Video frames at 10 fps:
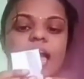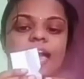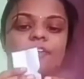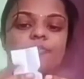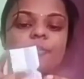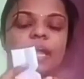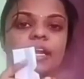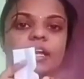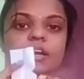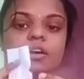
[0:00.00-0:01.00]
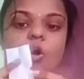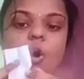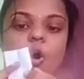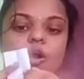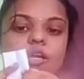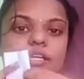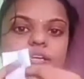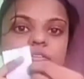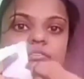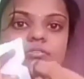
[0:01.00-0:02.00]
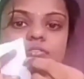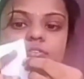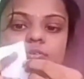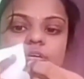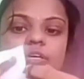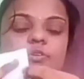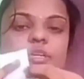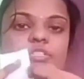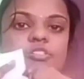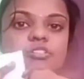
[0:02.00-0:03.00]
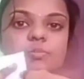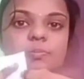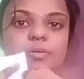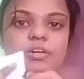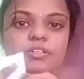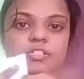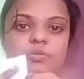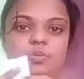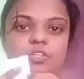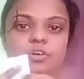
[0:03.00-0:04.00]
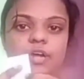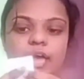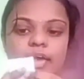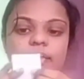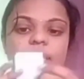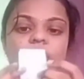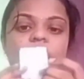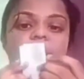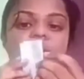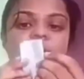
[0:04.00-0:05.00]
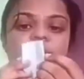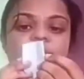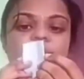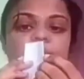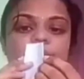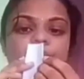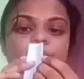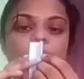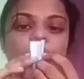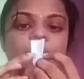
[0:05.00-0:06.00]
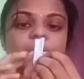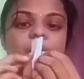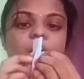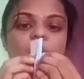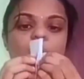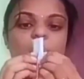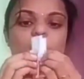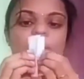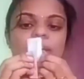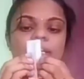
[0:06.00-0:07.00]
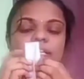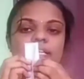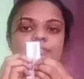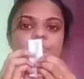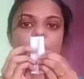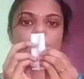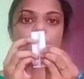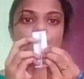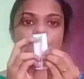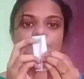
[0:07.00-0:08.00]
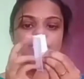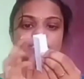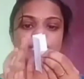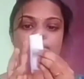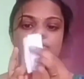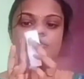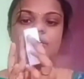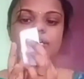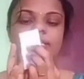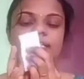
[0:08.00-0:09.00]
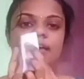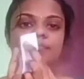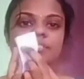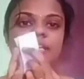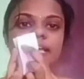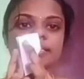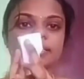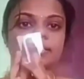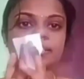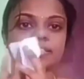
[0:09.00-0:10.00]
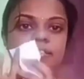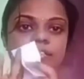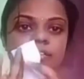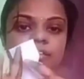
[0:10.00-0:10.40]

I have made a hole here. Okay, you can just pierce it with your hand and then fold it outward in a form of zigzag so that it comes like this.